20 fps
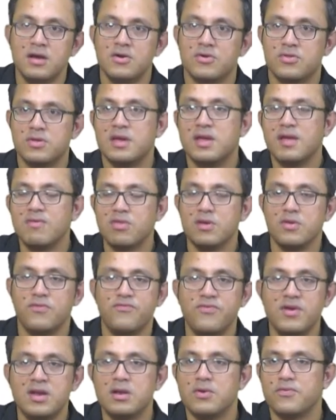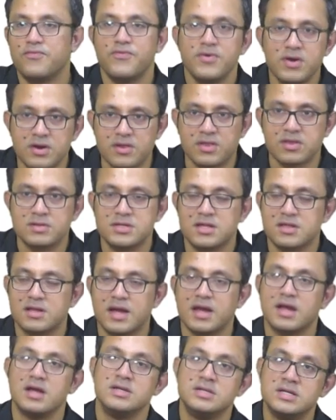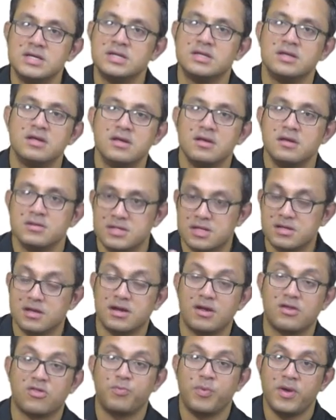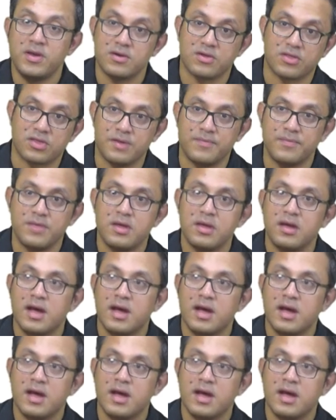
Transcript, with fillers: So he gives you the feeling first, just like he did, just like experience it.